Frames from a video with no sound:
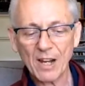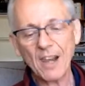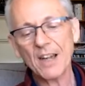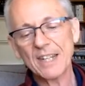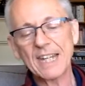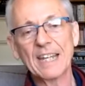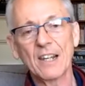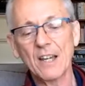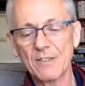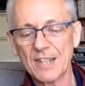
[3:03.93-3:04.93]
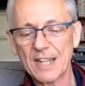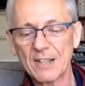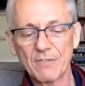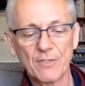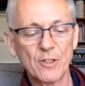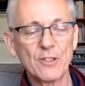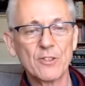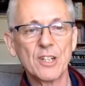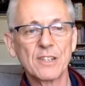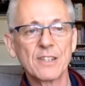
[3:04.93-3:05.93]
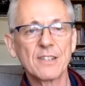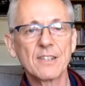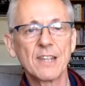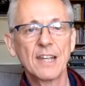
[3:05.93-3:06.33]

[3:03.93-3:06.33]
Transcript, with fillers: life down for you, Jesus.